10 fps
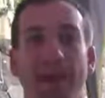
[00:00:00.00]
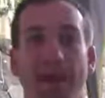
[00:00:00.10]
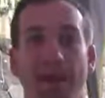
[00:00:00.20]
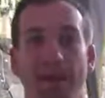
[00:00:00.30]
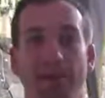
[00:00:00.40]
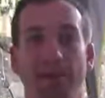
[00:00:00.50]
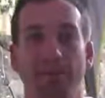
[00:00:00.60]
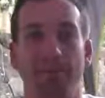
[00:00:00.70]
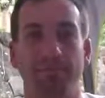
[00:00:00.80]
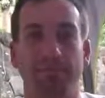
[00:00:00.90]

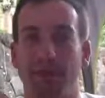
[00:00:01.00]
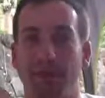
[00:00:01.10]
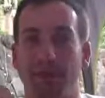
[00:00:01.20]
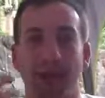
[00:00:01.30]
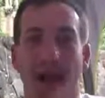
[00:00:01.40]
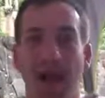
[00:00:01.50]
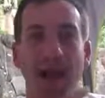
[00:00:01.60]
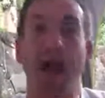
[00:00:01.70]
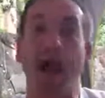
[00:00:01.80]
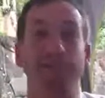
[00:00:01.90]

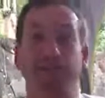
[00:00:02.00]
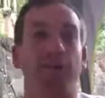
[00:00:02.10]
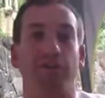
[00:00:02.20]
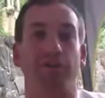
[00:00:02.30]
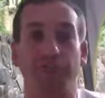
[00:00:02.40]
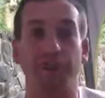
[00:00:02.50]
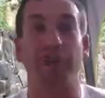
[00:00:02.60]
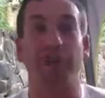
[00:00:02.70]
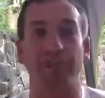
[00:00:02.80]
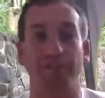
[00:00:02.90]
I start
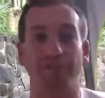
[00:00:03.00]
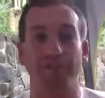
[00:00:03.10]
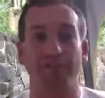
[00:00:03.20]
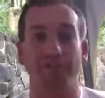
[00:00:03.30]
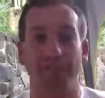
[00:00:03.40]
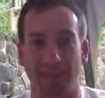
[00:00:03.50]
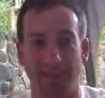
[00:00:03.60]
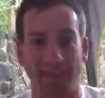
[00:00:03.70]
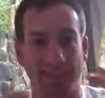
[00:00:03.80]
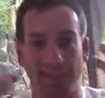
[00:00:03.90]
feeling
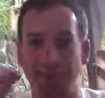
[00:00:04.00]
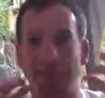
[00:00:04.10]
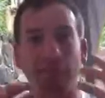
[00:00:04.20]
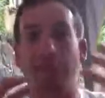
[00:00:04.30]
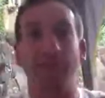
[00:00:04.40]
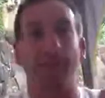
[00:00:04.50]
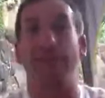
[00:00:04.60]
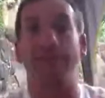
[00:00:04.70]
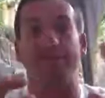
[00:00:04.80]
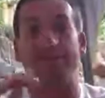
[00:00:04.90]
this,
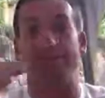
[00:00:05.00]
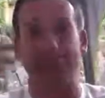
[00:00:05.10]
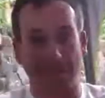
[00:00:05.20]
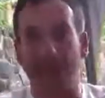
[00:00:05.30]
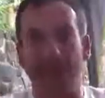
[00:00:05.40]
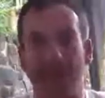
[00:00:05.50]
like, it's kind of like